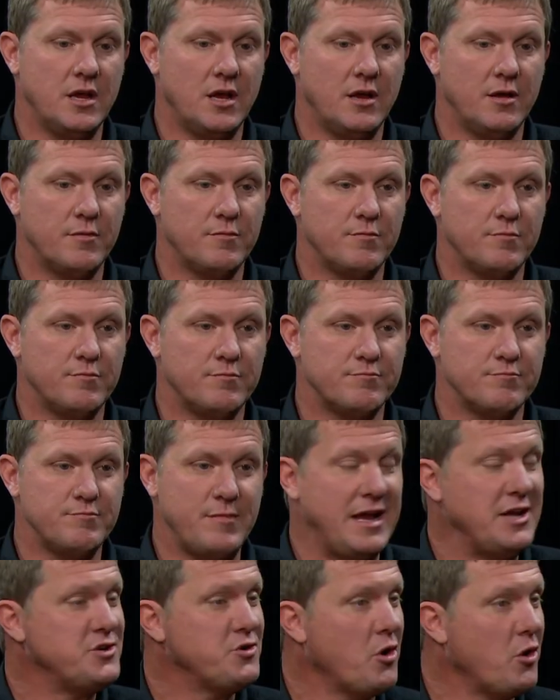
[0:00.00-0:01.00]
uh,
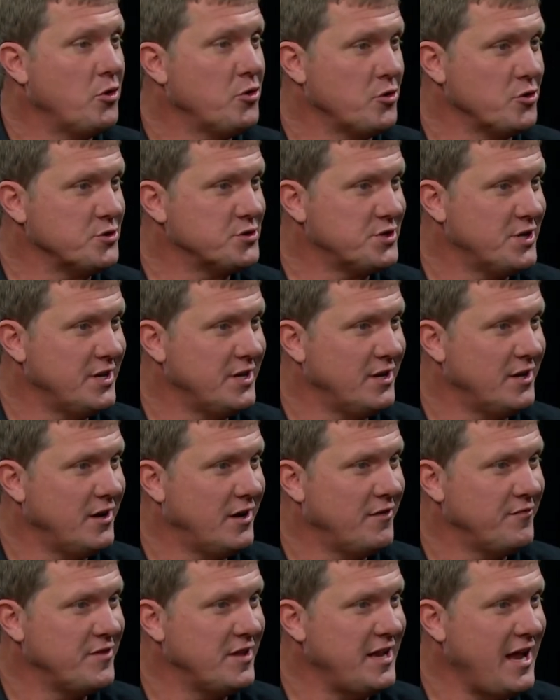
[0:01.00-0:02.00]
major owners uh,
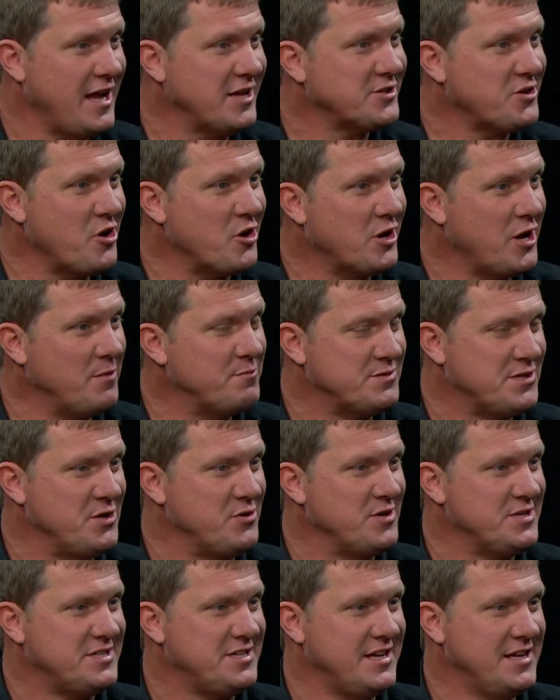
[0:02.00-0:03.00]
of the NASCAR Cup
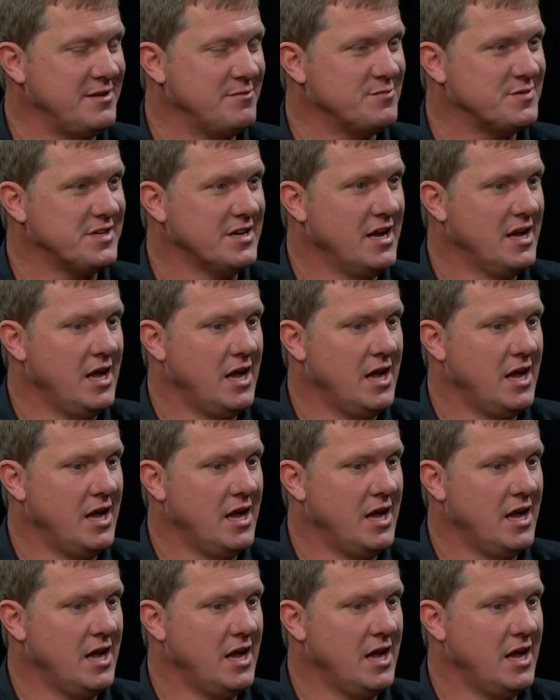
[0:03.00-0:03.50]
Series teams.